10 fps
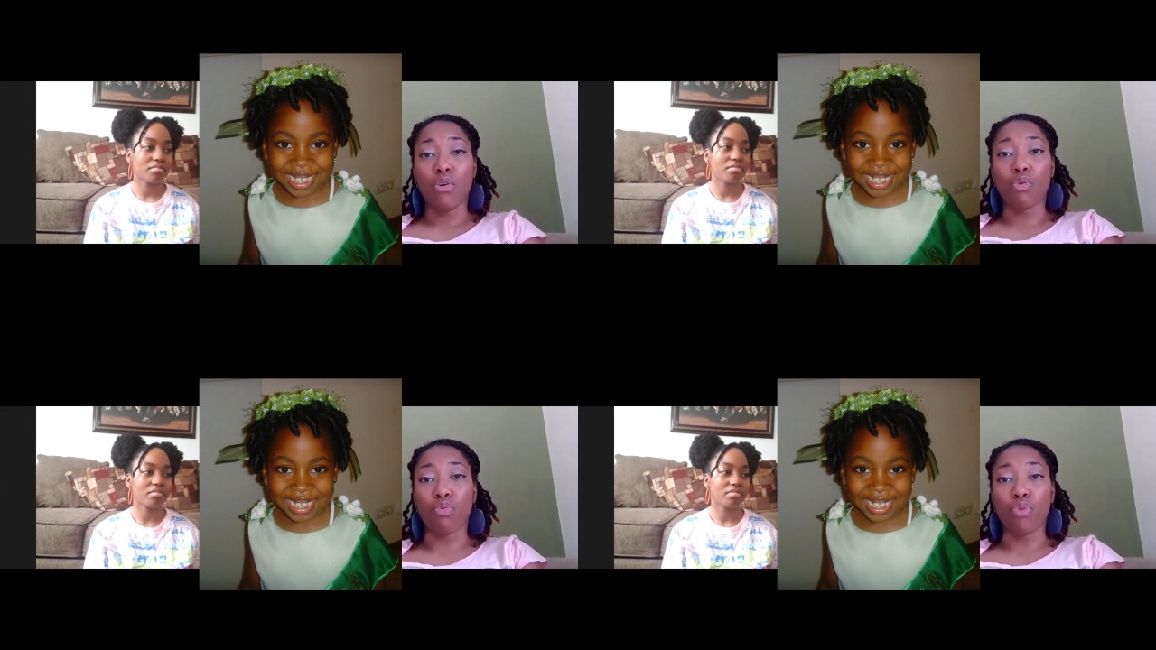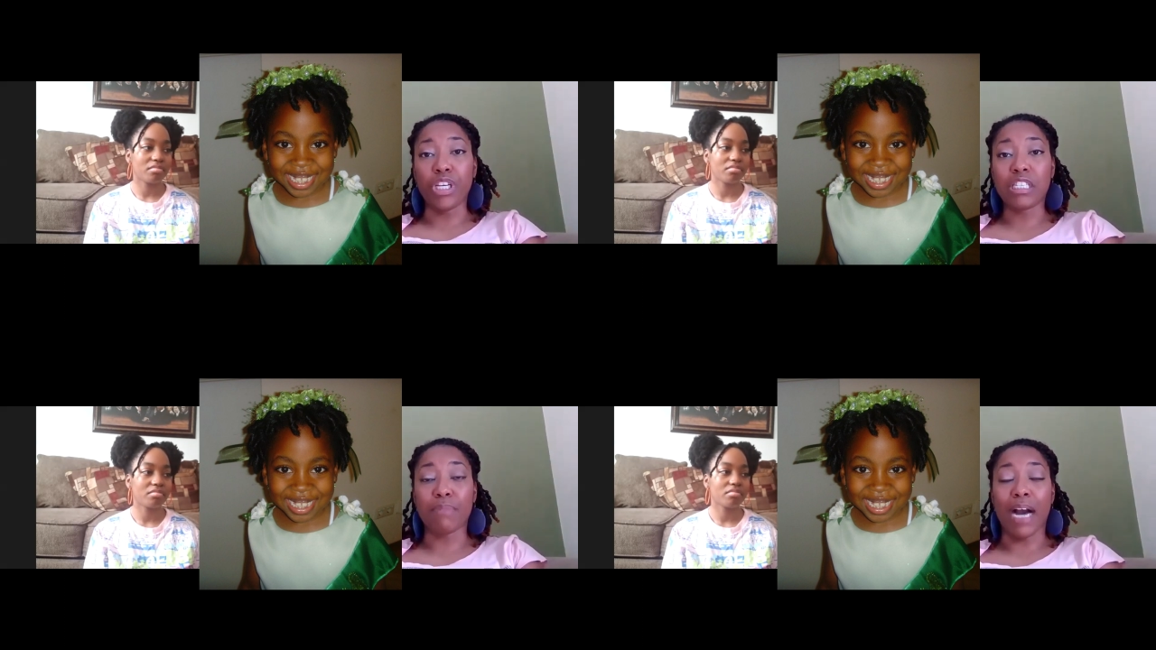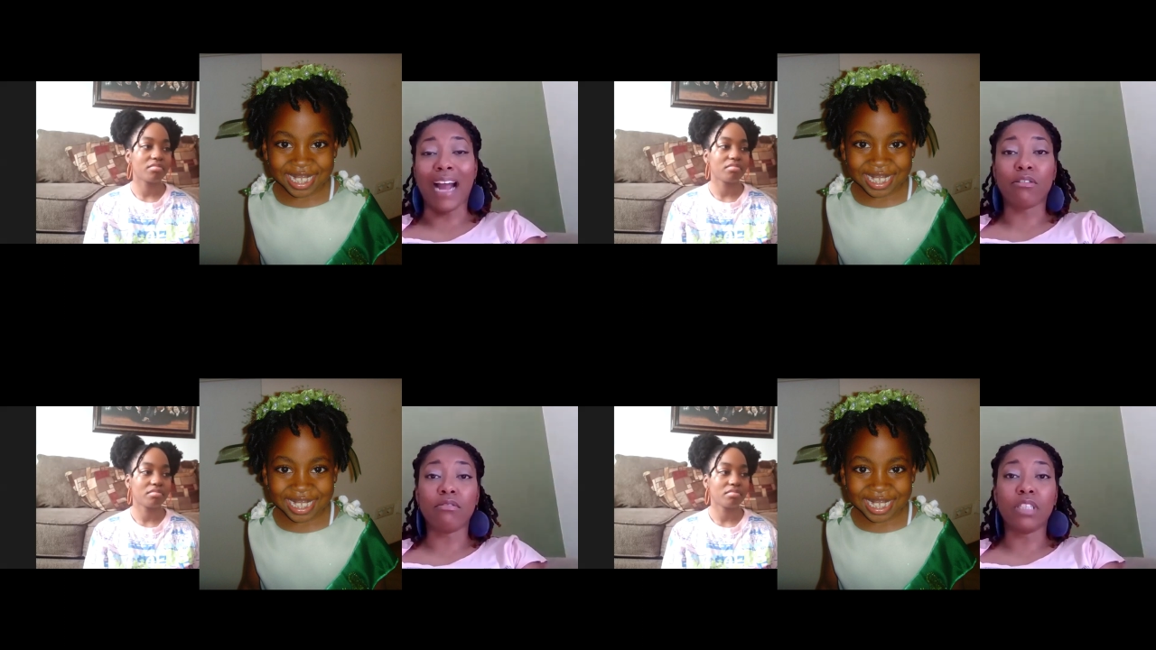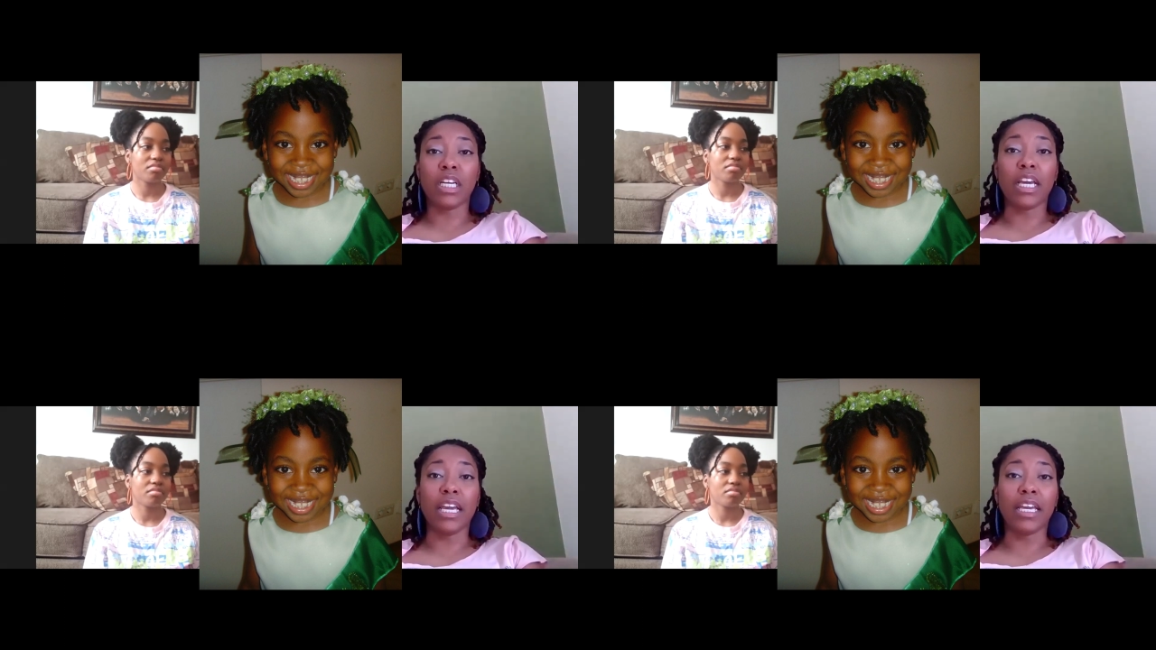Speaker 1: re-spiraled
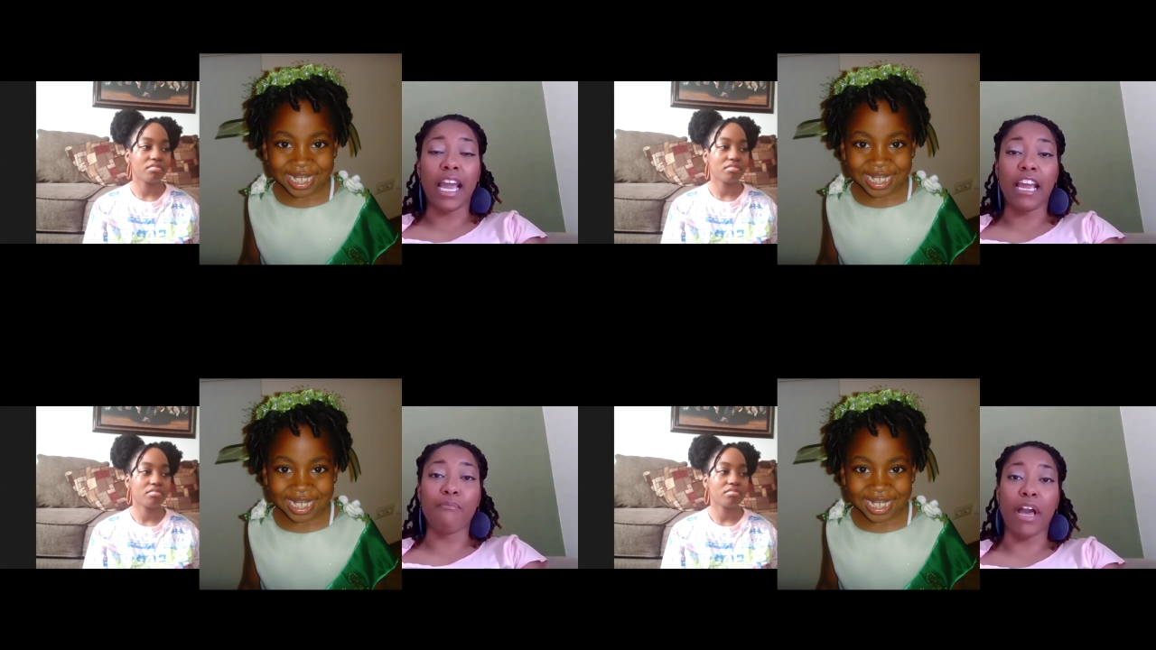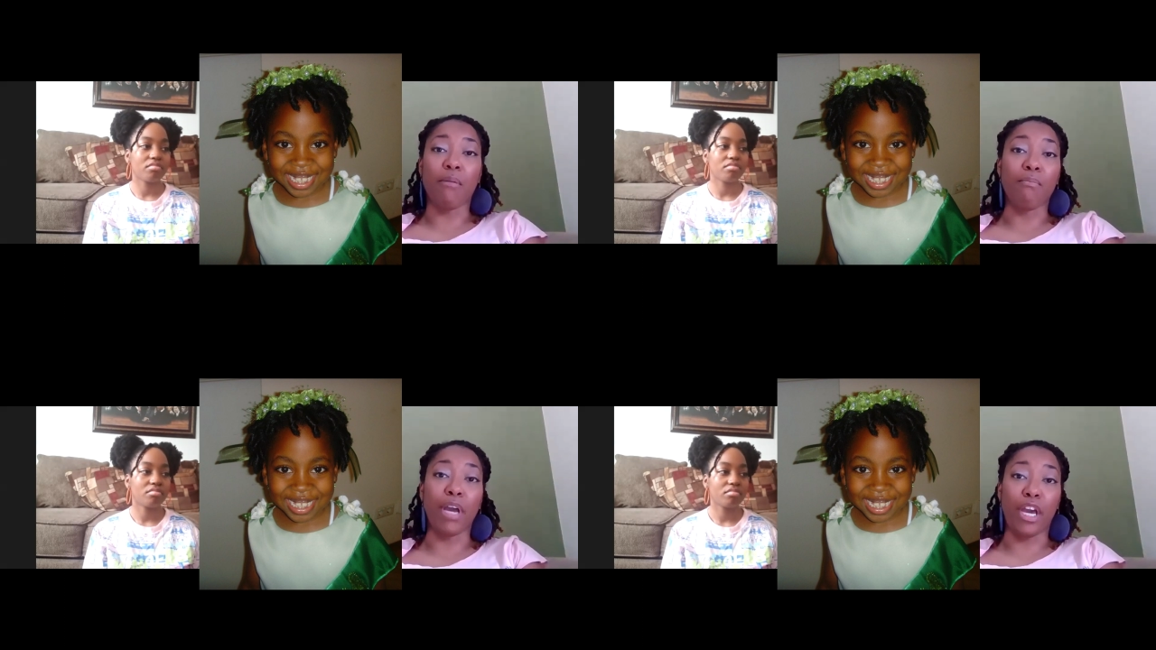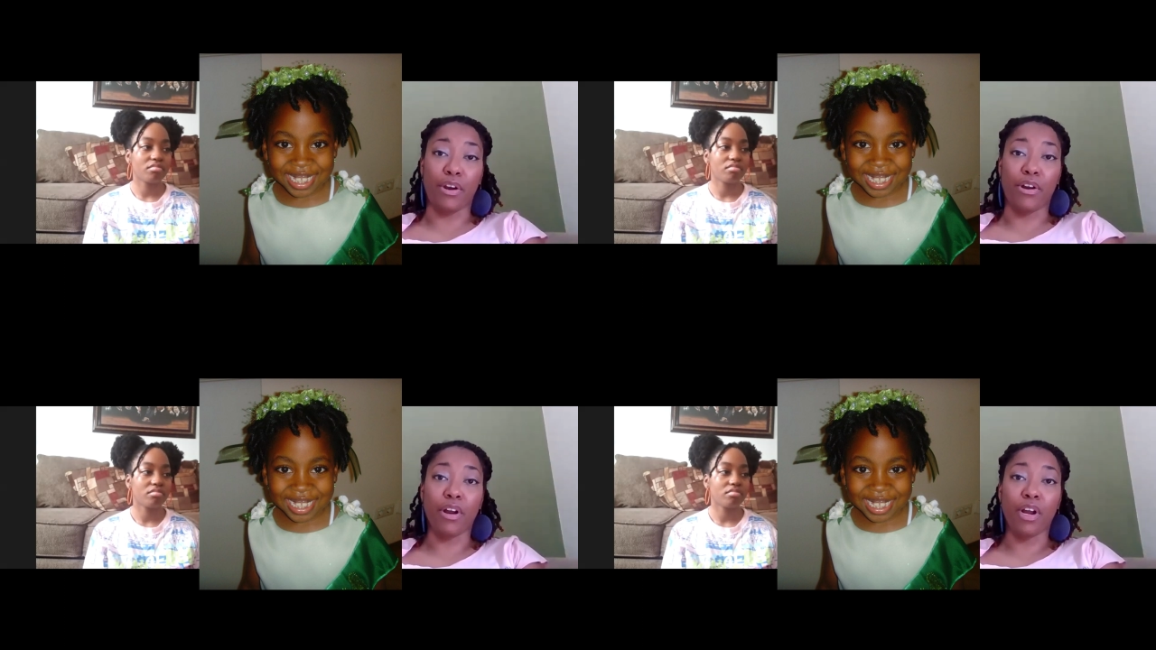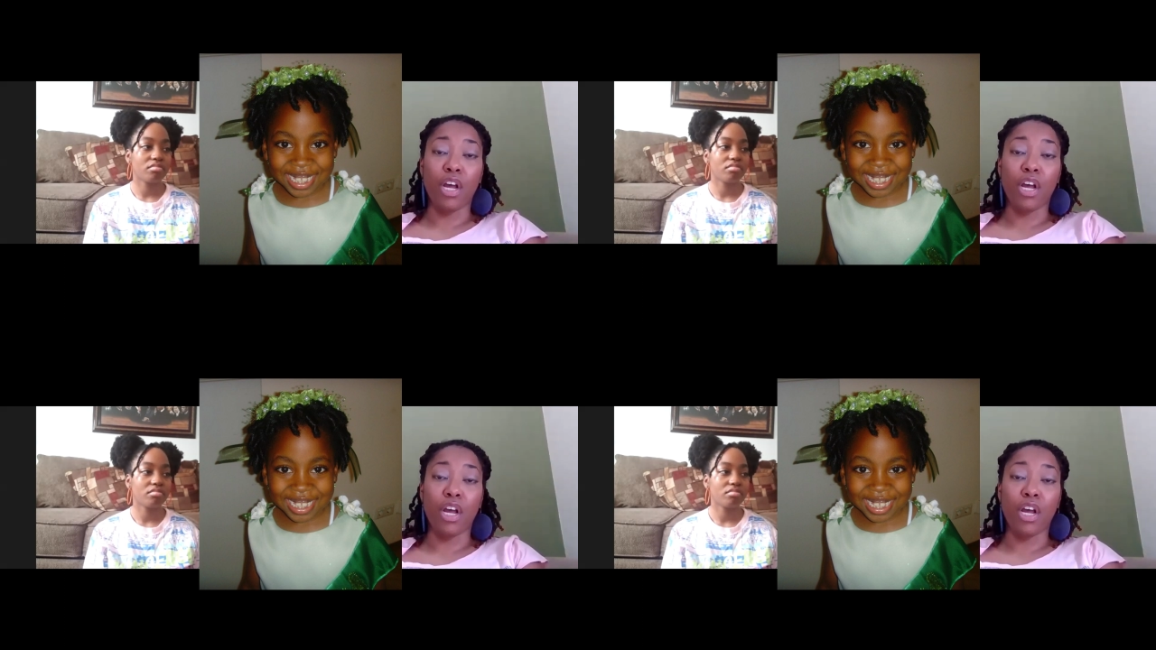it, it came out better.